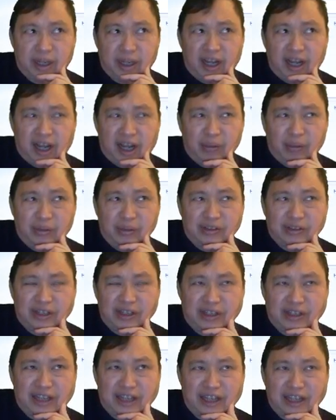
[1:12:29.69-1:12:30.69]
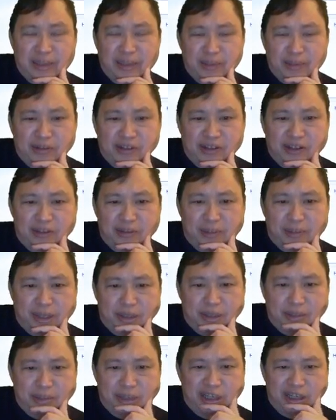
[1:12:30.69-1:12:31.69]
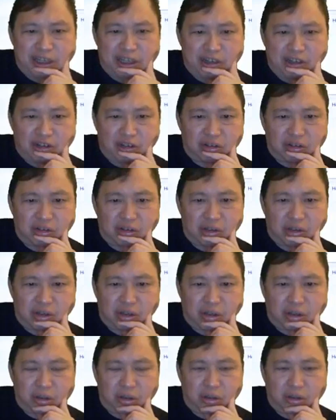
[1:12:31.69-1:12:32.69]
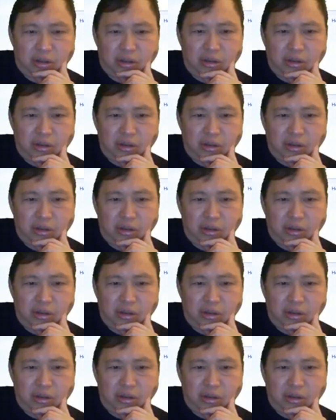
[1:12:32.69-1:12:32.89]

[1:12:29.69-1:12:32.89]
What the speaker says: I would say 90% of my communications occur